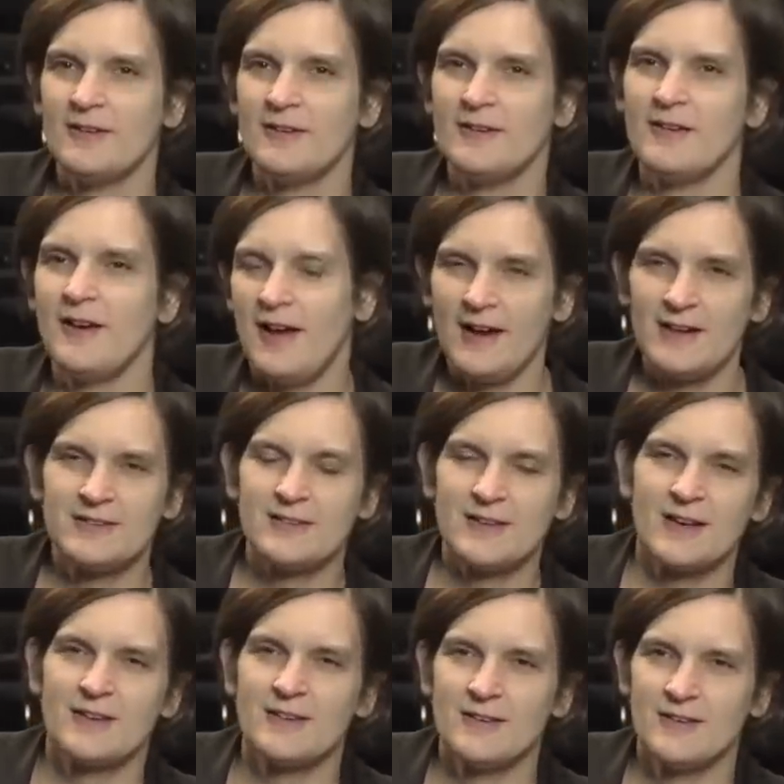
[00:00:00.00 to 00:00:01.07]
uh, health
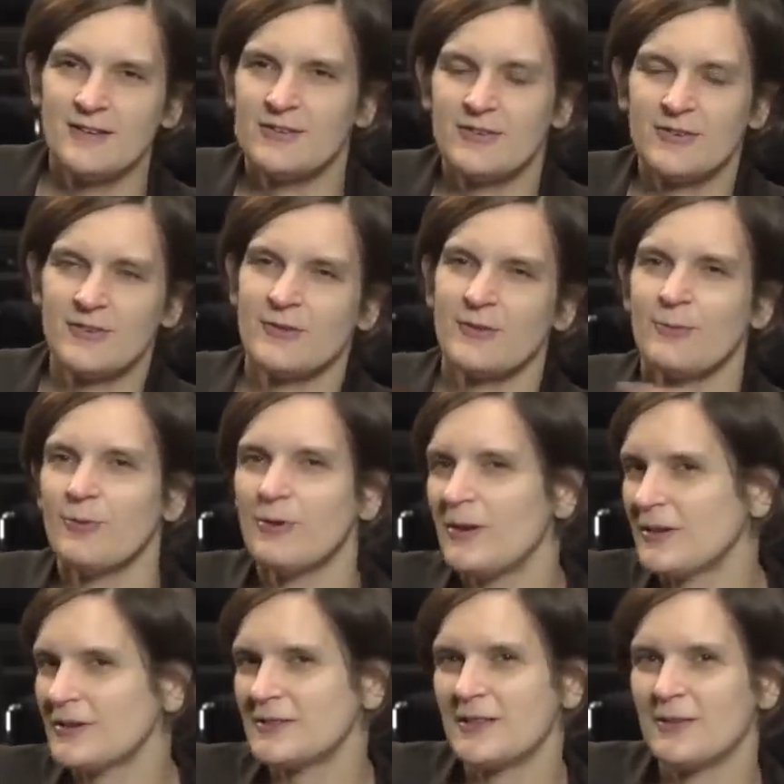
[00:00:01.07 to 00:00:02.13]
sector is just the
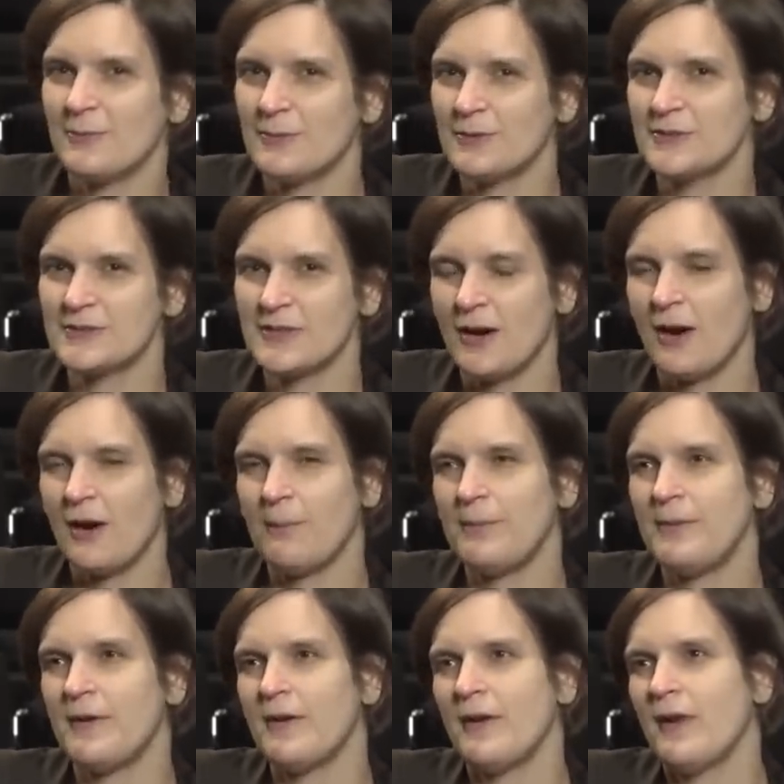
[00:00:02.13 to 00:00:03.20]
worst and the most
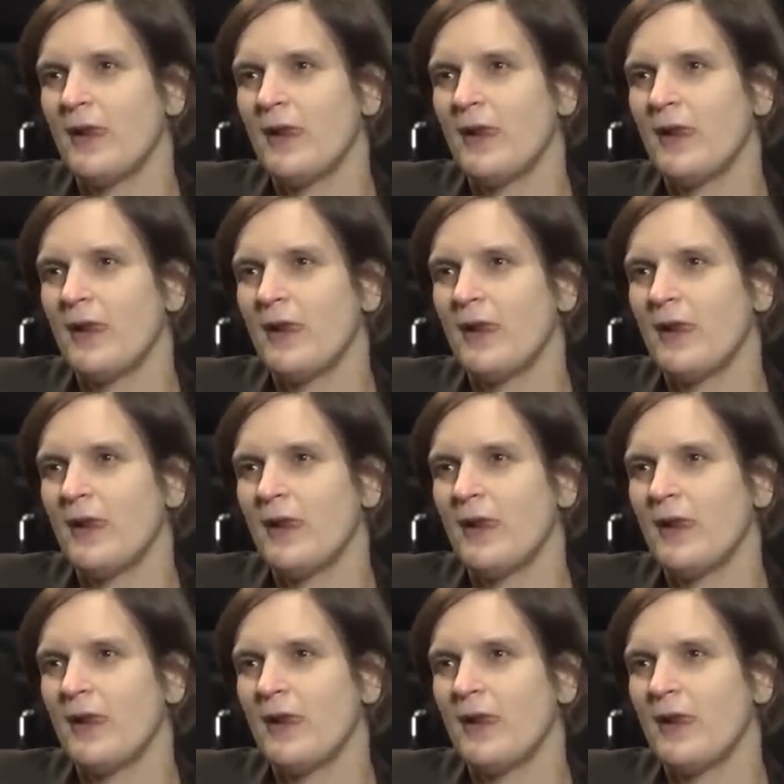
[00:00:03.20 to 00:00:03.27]
corrupt.